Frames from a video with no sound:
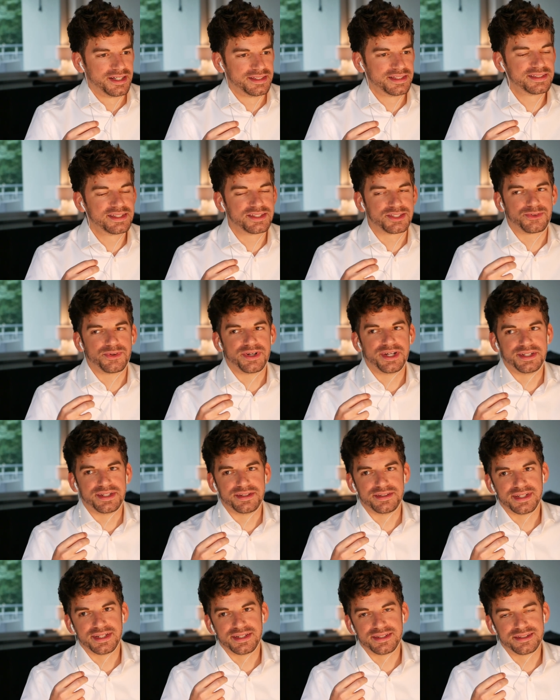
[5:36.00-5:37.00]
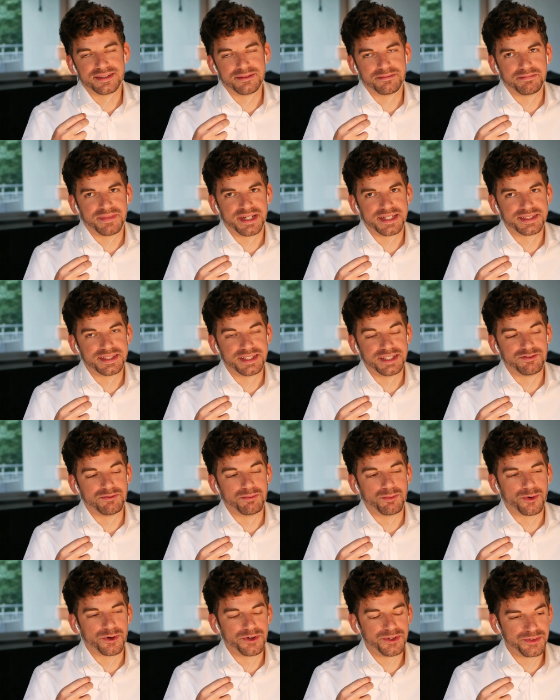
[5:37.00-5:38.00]
And this is great, and then makes it even
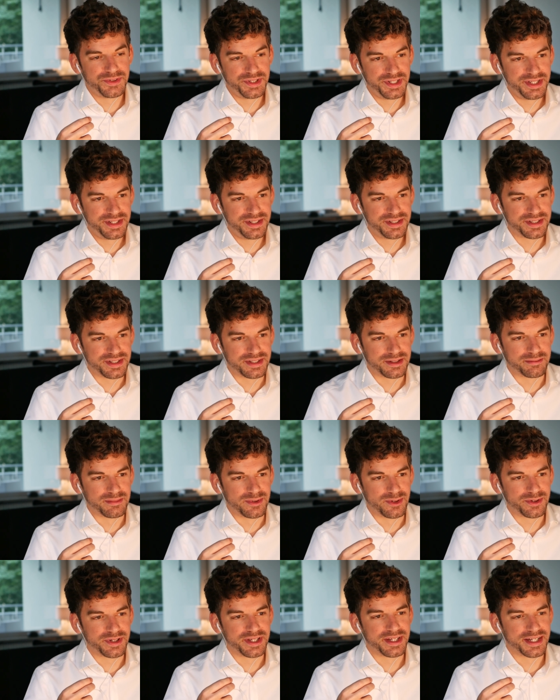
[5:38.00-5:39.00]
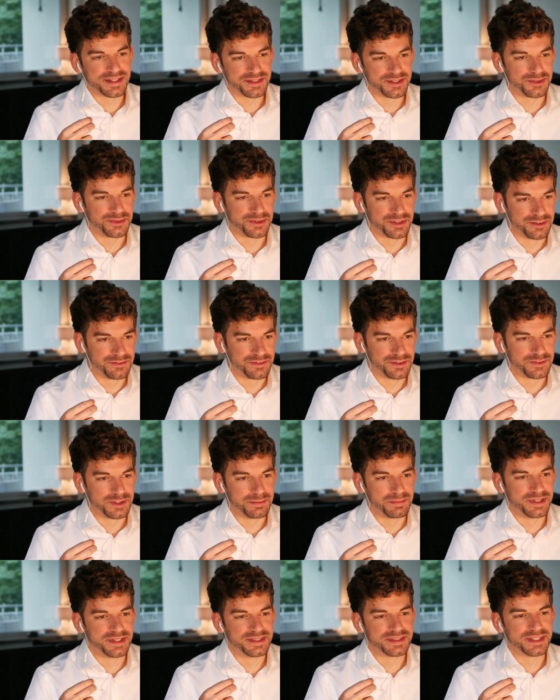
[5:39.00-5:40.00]
more unique. Um, looking at the 250
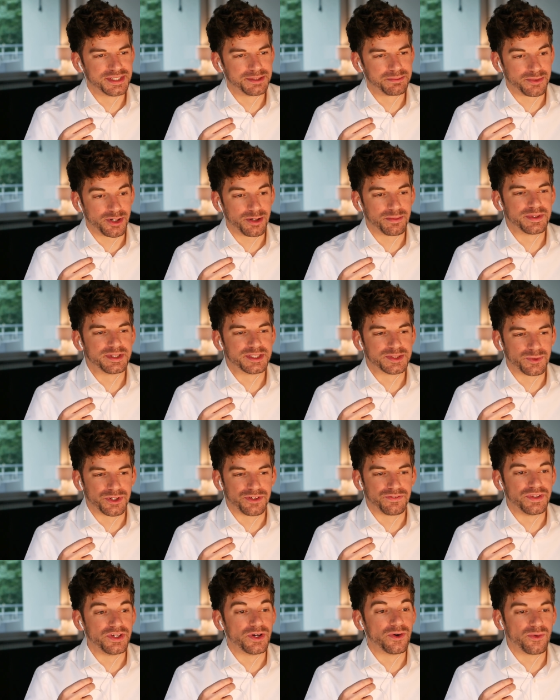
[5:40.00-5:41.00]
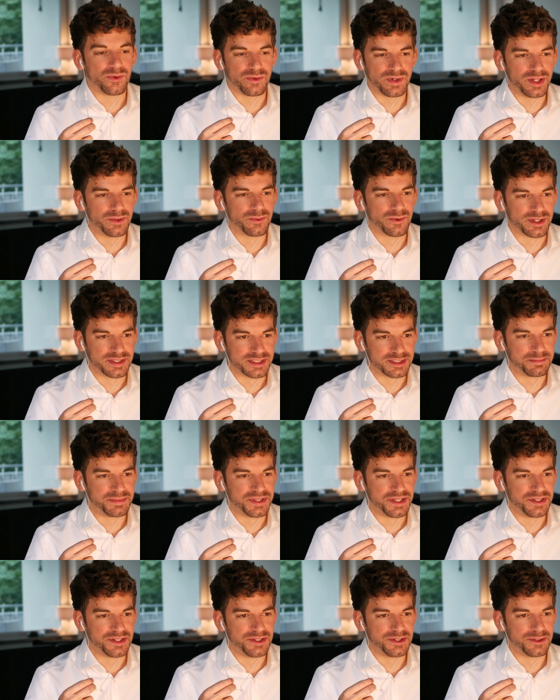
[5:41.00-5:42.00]
pieces, probably it's one of the only ones being